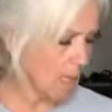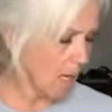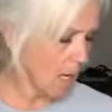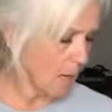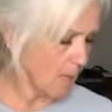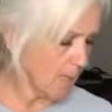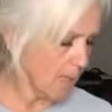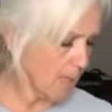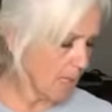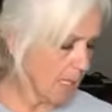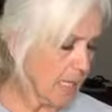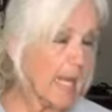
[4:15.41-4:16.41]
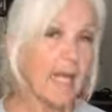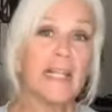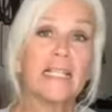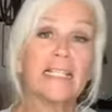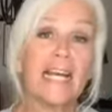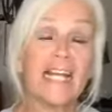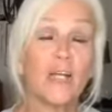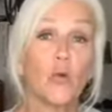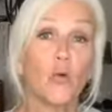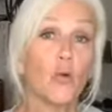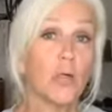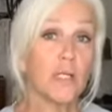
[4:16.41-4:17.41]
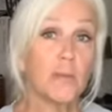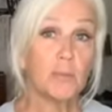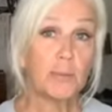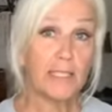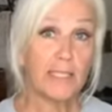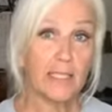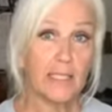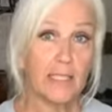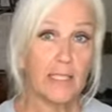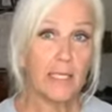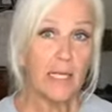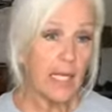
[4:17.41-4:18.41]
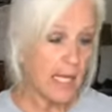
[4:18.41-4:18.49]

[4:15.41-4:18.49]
And then let it cool completely.